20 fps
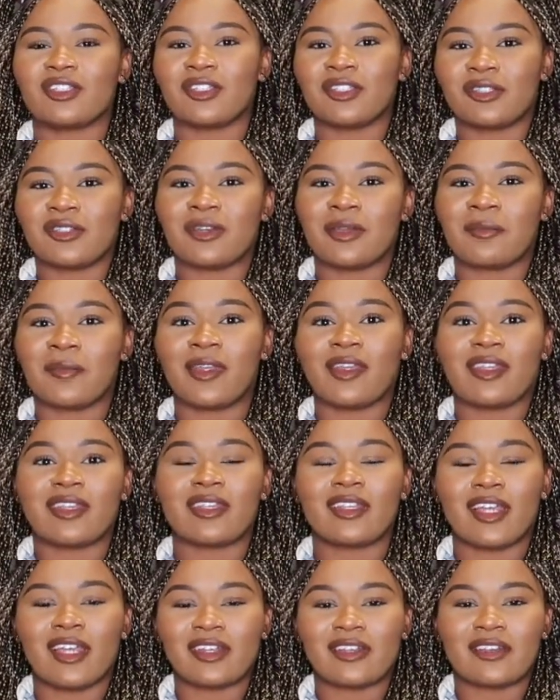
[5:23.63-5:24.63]
to
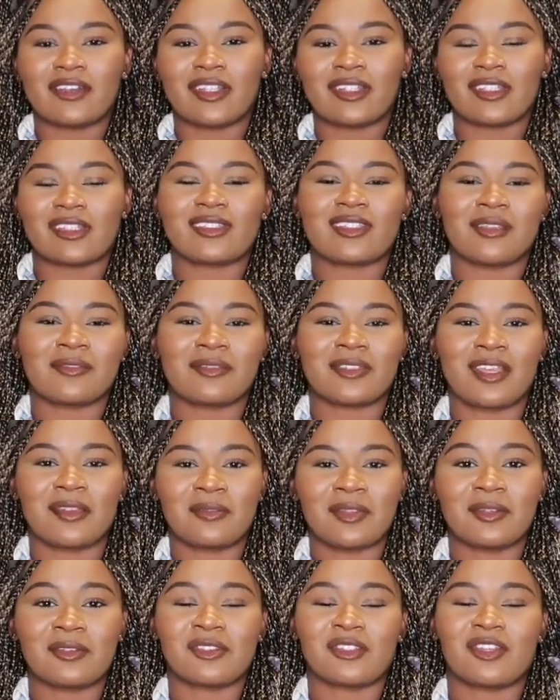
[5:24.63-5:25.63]
American Idol at the same time
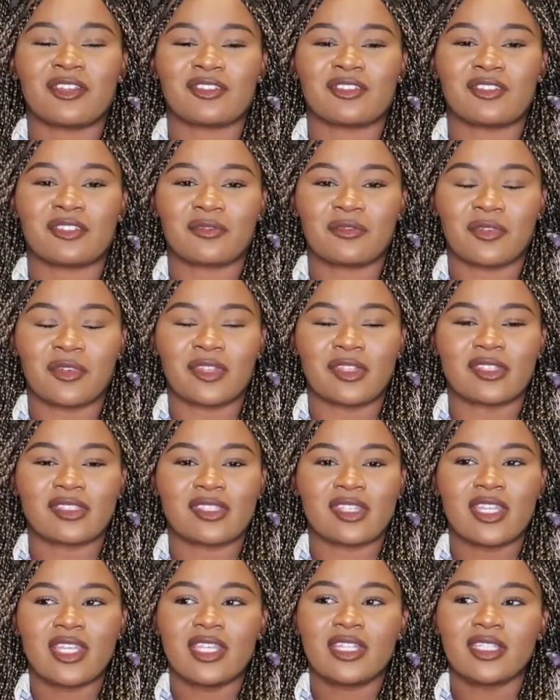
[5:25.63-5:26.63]
that I was talking to The Voice,